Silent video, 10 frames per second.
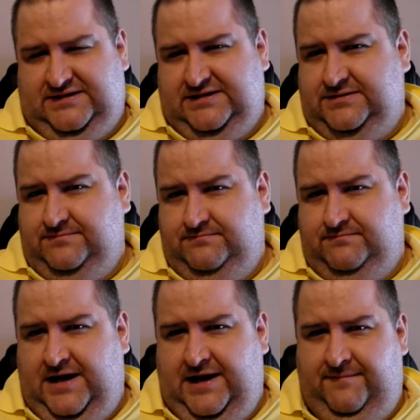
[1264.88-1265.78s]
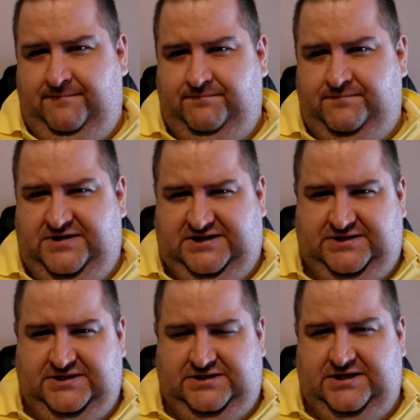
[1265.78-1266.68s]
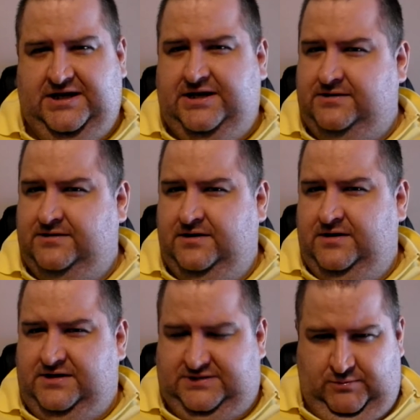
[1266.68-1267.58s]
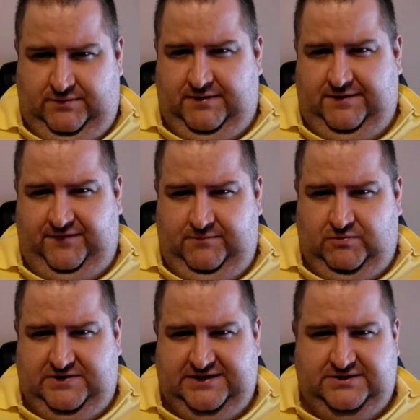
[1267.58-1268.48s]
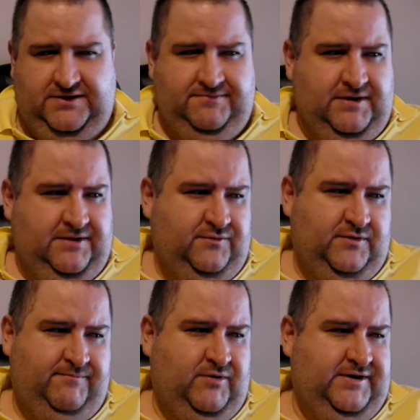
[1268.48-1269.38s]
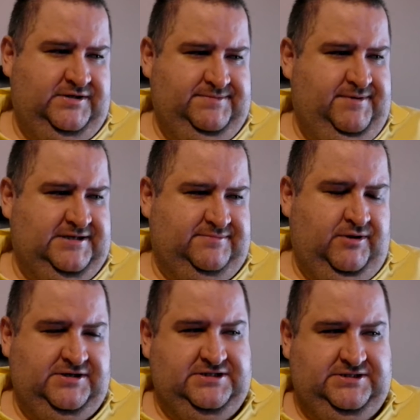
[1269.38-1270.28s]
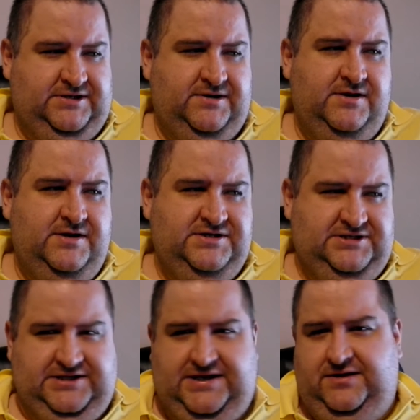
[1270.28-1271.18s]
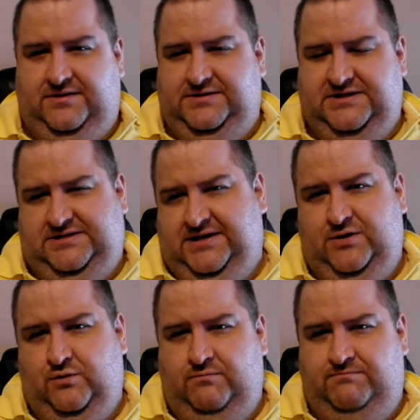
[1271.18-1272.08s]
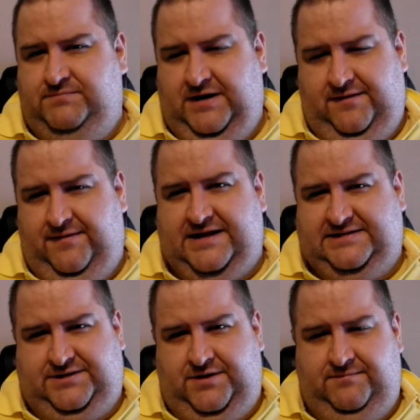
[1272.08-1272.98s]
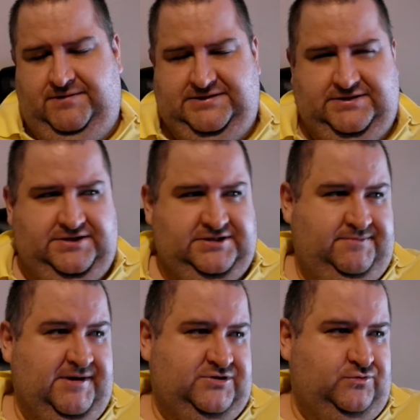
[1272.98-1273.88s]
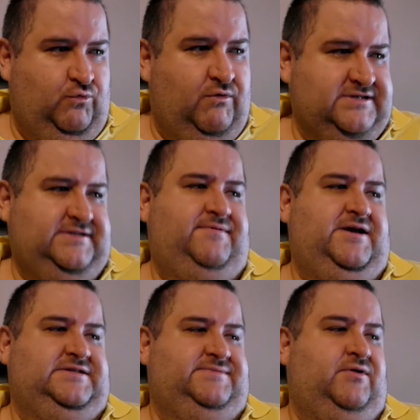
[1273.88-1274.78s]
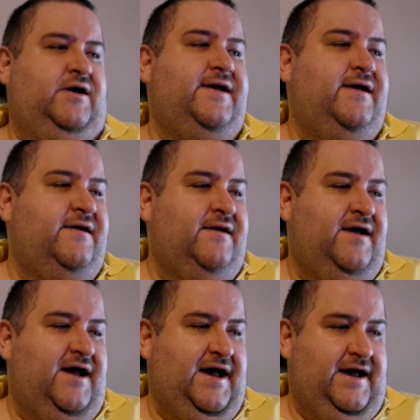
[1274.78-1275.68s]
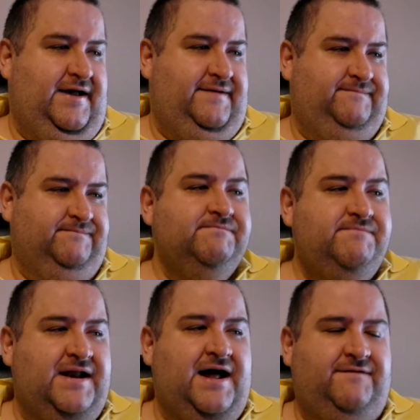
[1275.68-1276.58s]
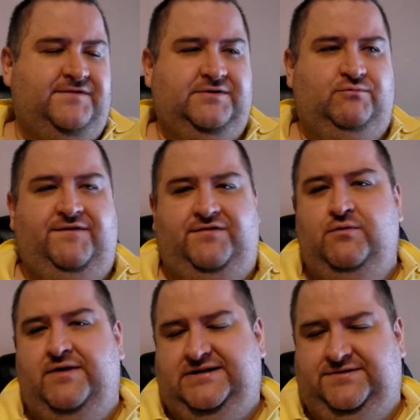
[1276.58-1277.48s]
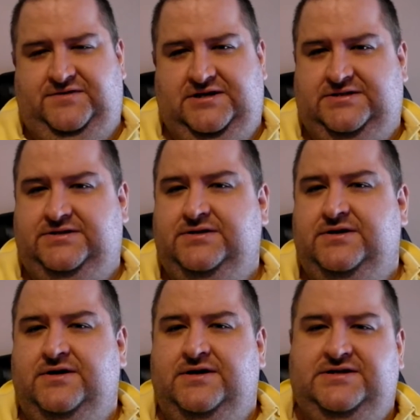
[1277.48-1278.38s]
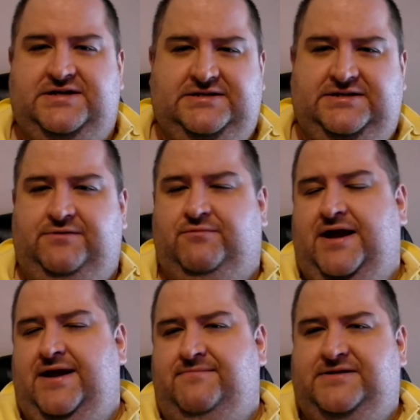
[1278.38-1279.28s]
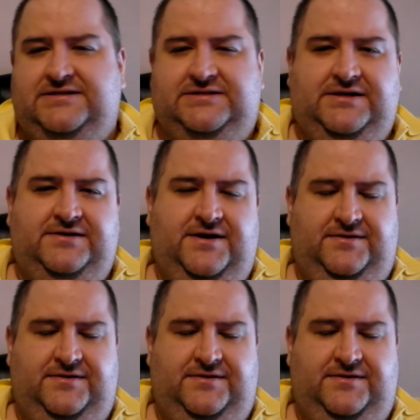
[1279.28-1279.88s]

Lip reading: system, just to see, because I want to run a few more tests on it. But I thought I'd buy an extra power supply just to kill that stone, basically, just to make sure it wasn't a power supply. And after a few weeks of just testing RAM, testing